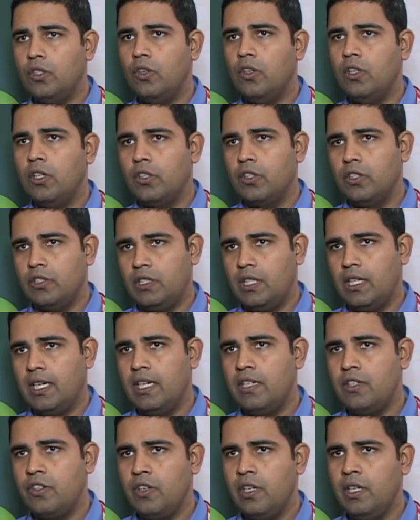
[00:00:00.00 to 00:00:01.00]
all across the
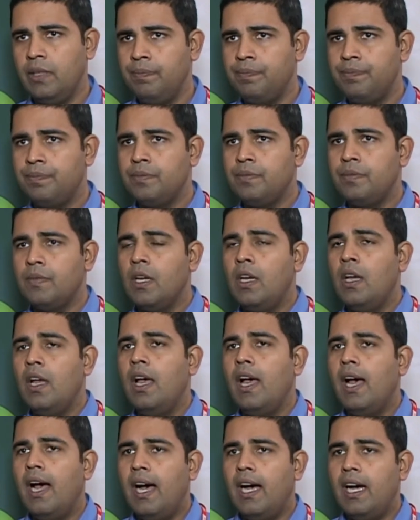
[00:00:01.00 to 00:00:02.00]
country.
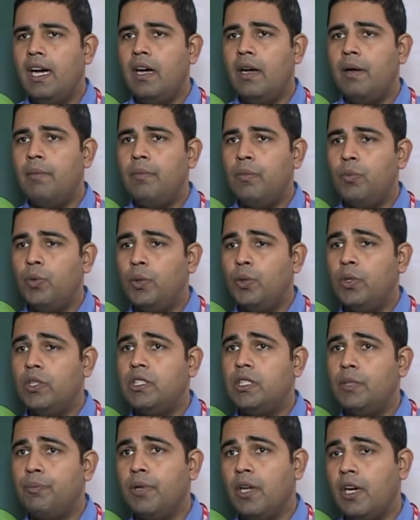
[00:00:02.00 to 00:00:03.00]
We will
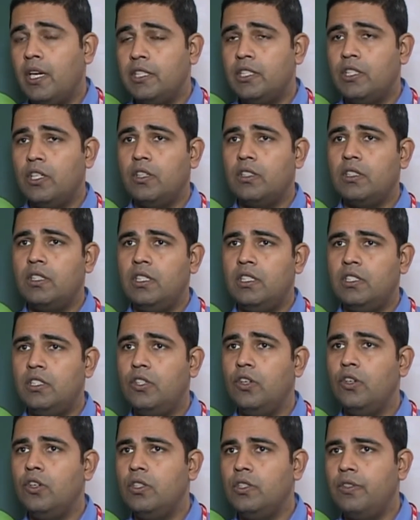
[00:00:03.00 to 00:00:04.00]
supply stock to
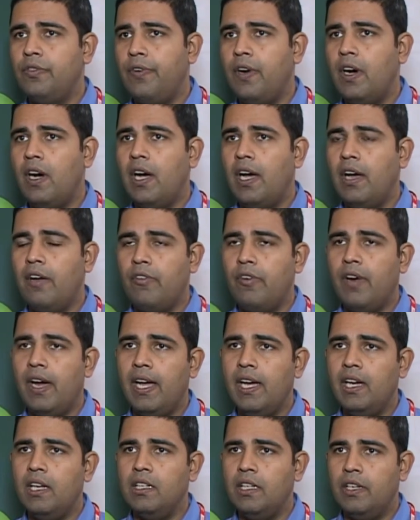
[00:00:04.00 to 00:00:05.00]
stores via
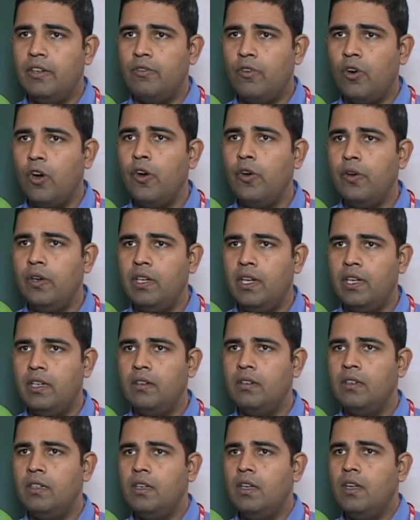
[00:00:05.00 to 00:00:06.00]
rail and road
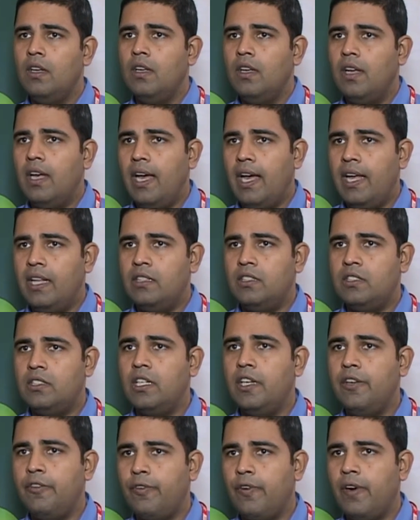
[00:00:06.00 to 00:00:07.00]
and
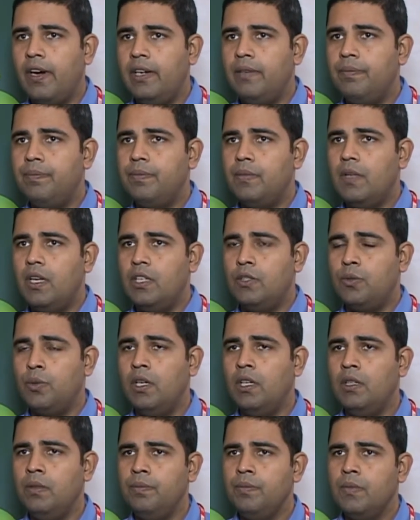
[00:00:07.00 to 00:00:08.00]
sea freight as
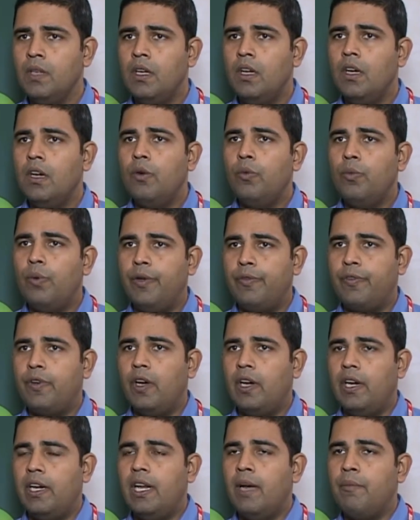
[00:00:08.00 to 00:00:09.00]
well. We've
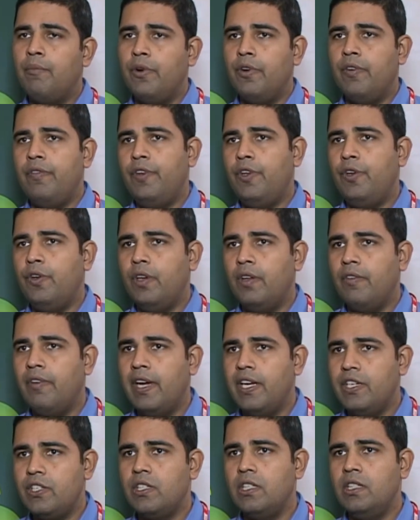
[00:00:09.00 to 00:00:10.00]
got a number of new
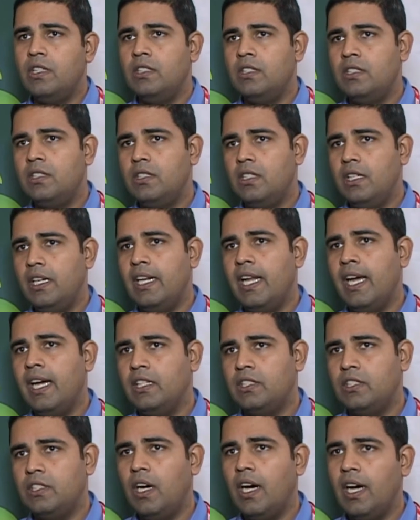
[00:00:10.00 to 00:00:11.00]
innovations in our
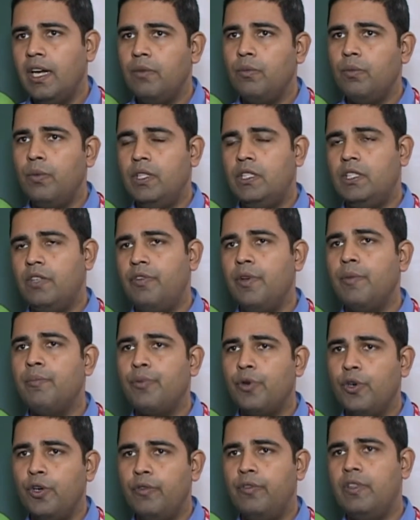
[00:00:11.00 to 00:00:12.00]
site which have
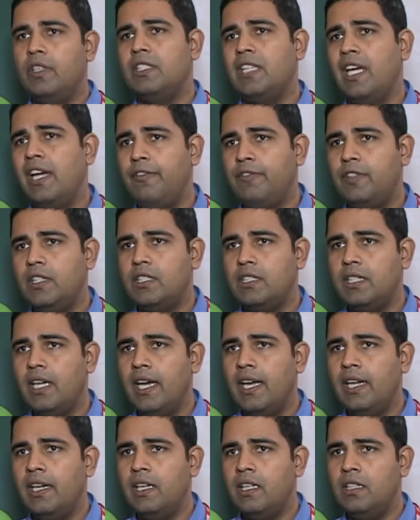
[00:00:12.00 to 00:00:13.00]
improved the safety
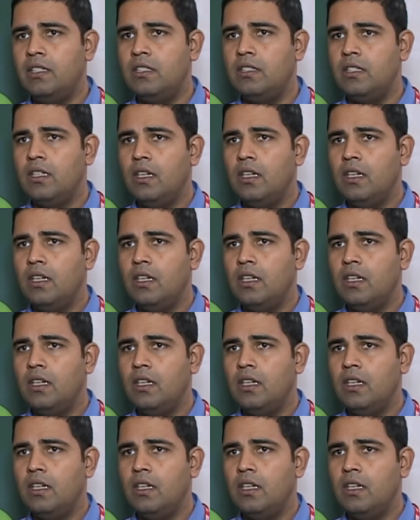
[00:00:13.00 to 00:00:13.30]
standards,